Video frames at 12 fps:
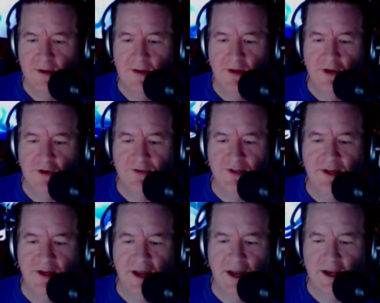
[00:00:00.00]

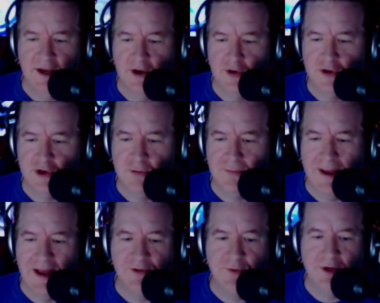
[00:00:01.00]
using an inertial
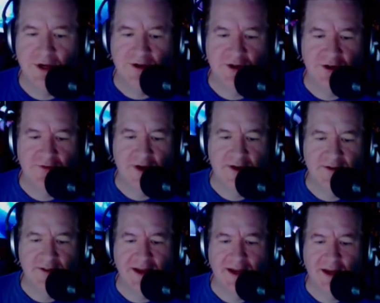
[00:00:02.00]
mass reduction device
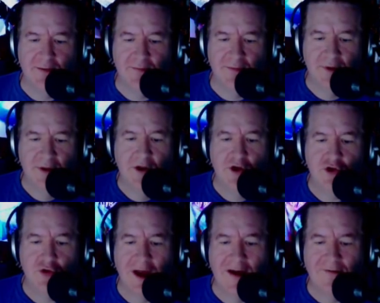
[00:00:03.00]
that can
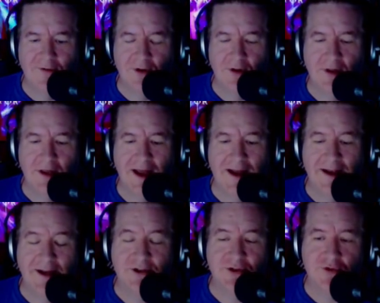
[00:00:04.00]
travel at
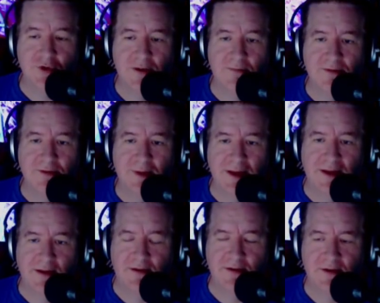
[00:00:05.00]
extreme
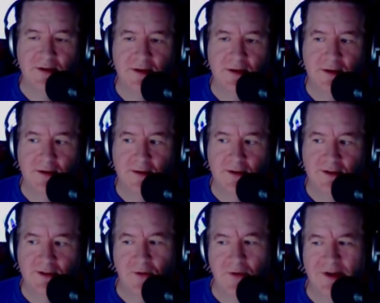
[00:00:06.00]
speeds.
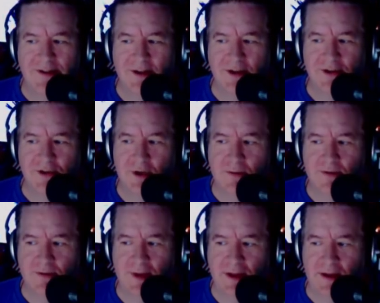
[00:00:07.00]
So what is an extreme
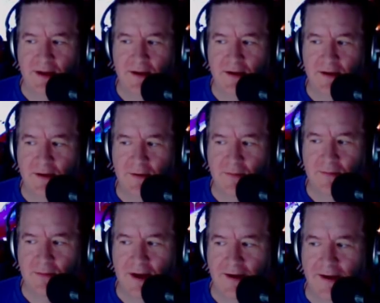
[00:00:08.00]
speed?
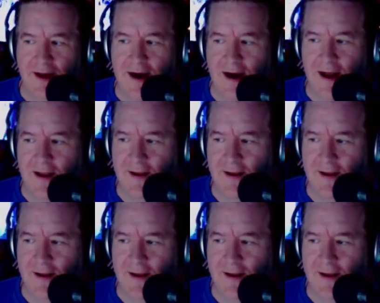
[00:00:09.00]
My God.